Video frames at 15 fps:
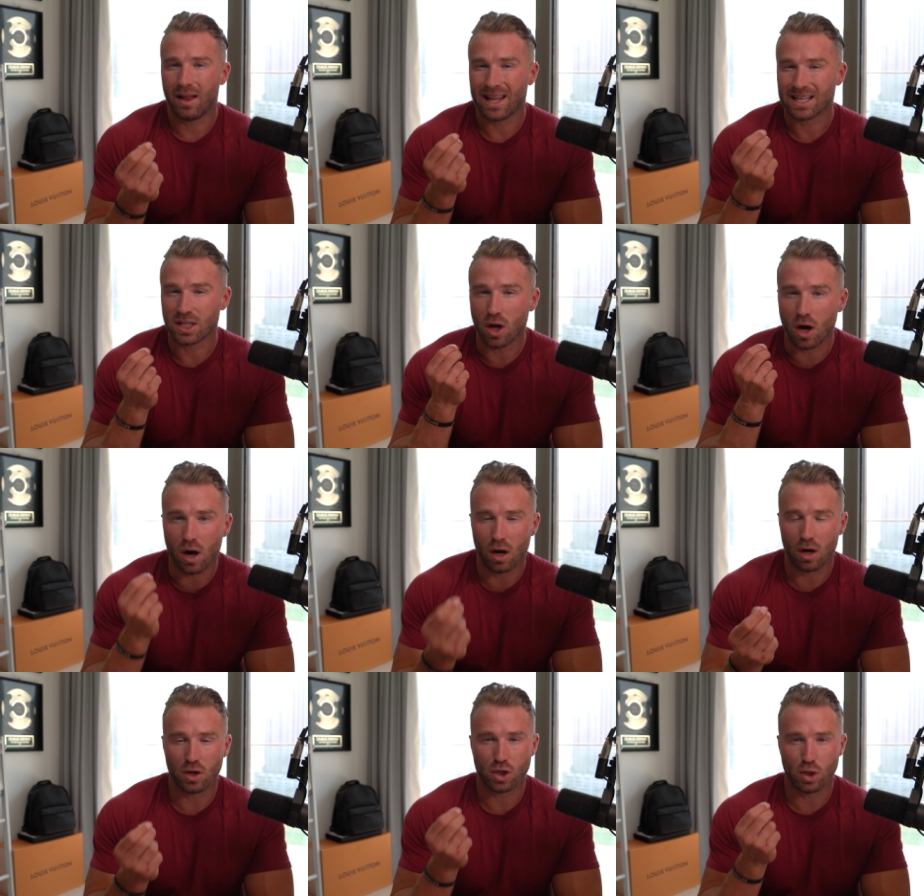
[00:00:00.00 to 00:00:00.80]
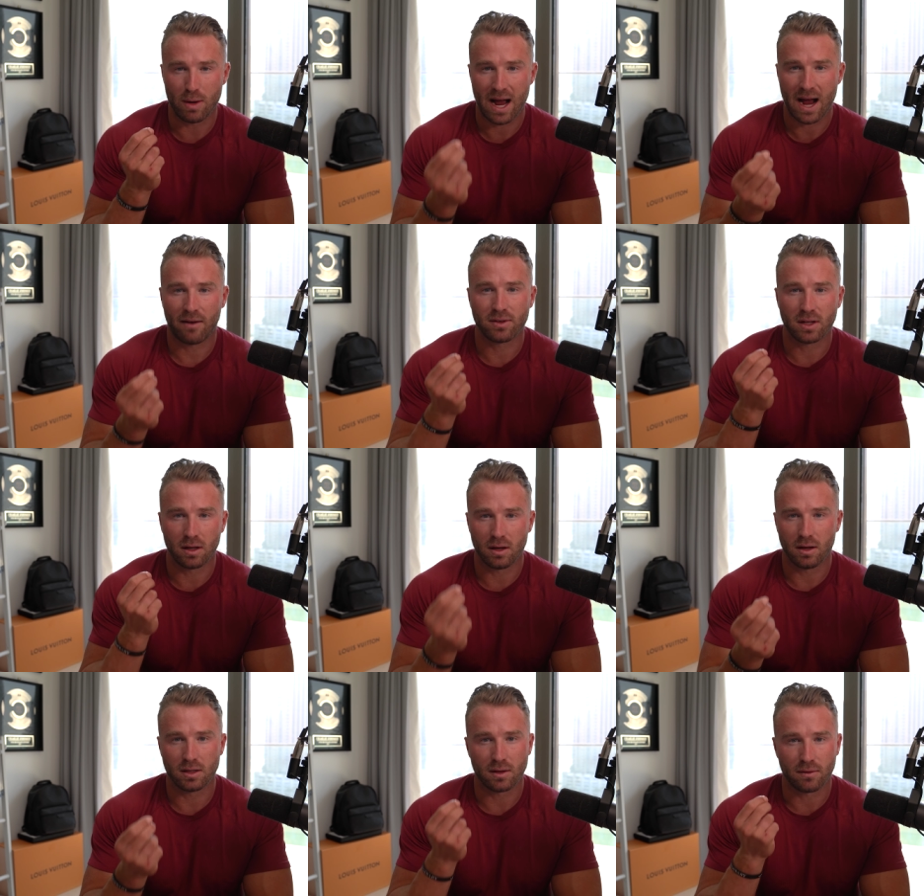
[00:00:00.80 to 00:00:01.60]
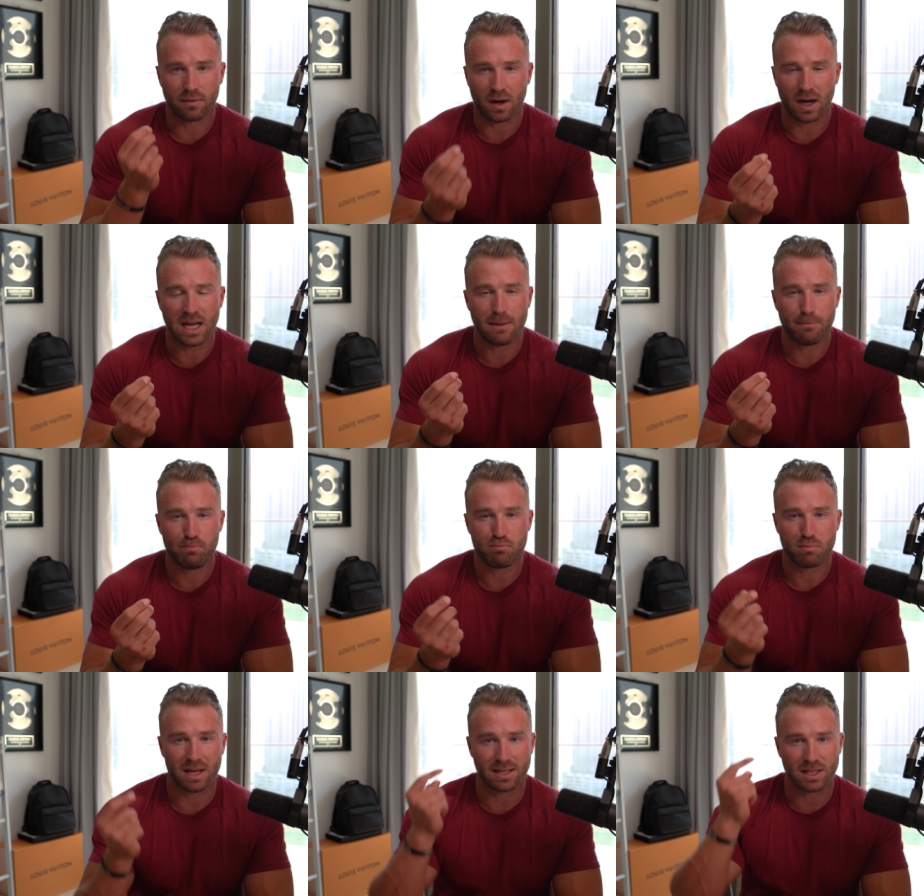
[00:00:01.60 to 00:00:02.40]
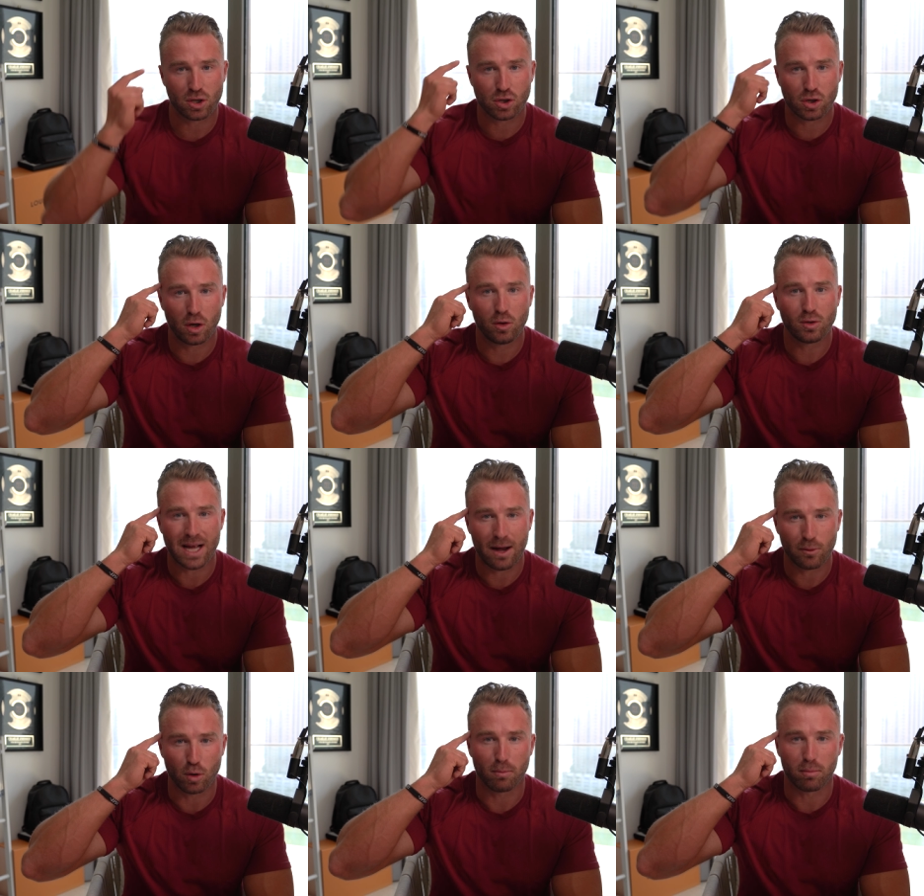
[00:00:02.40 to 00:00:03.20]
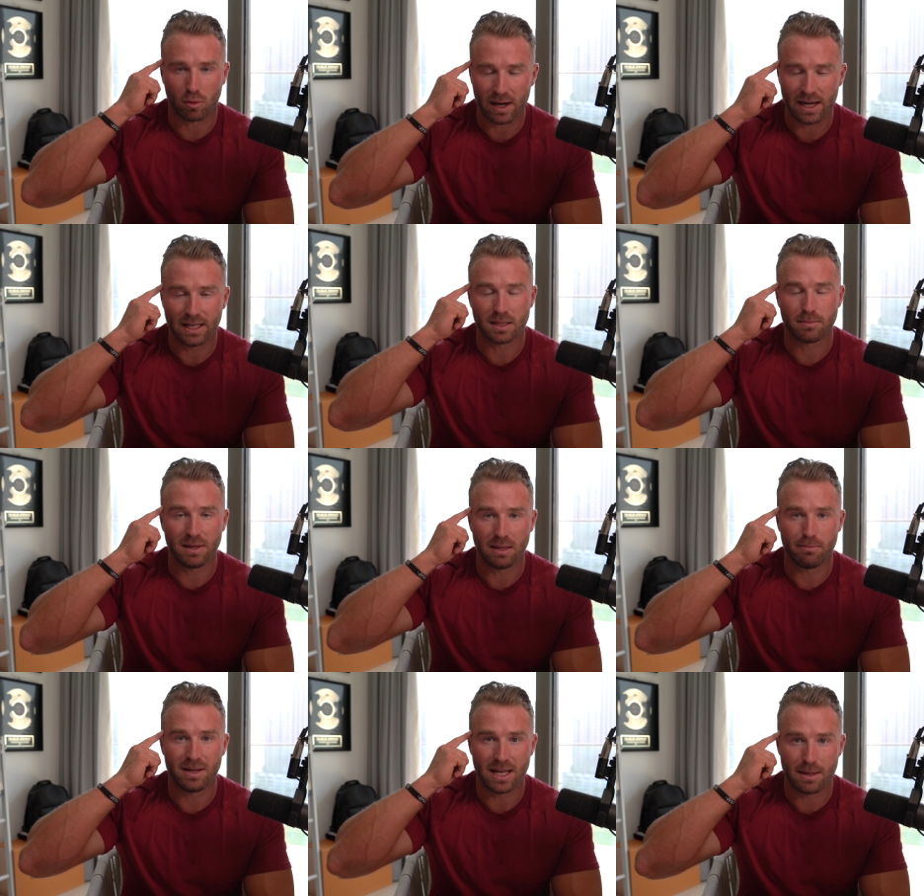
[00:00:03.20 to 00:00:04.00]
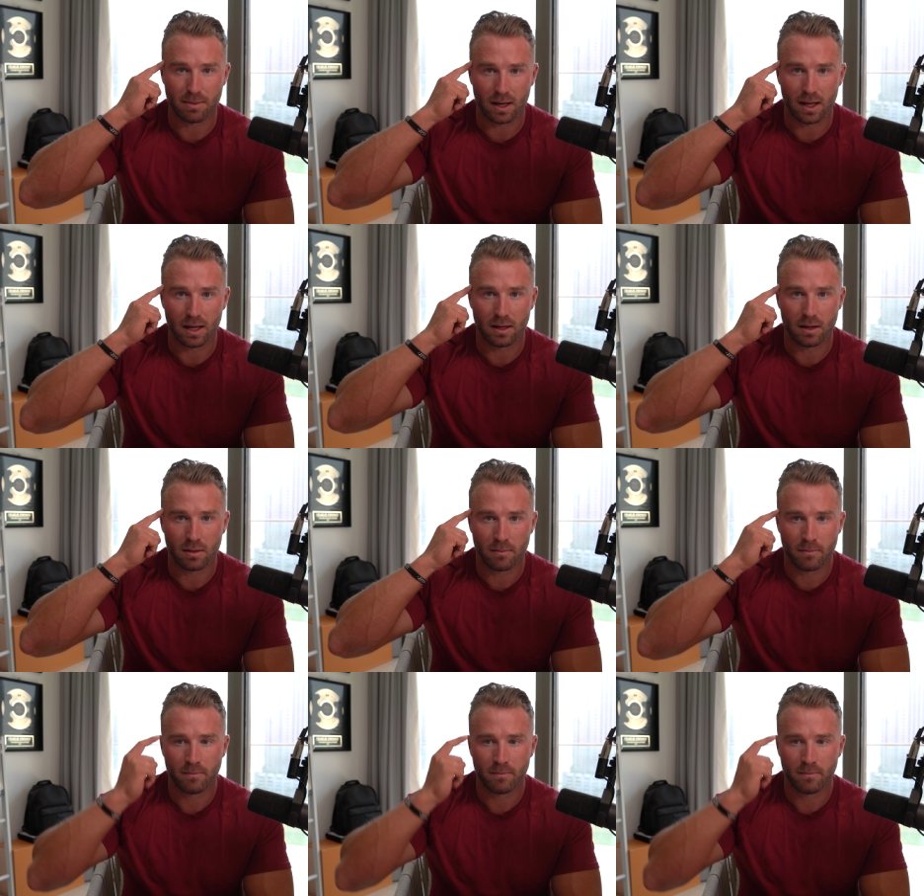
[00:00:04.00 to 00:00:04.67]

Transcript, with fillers: And that's an urge you have to learn to fight because it shows how your brain is being manipulated.